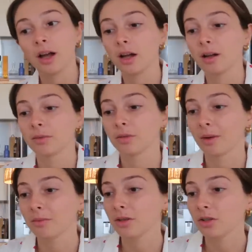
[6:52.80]
Um, so
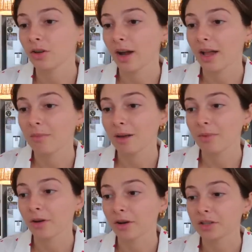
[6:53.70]
I'm gonna try and be
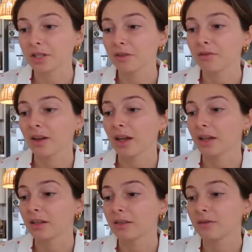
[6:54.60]
productive
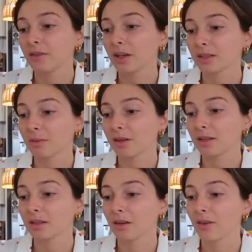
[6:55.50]
and figure some of
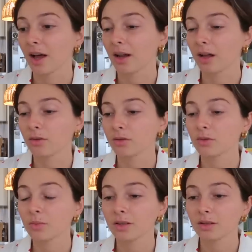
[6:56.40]
this stuff out. I
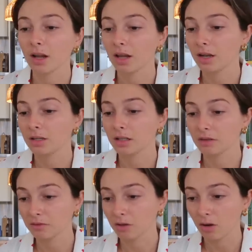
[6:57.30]
also wanna start editing
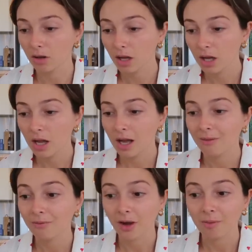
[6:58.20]
a vlog.
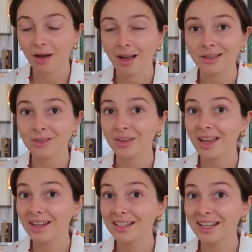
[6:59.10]
I'm very behind on
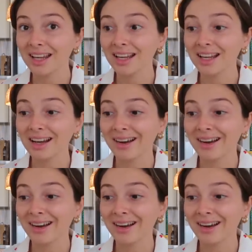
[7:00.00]
editing.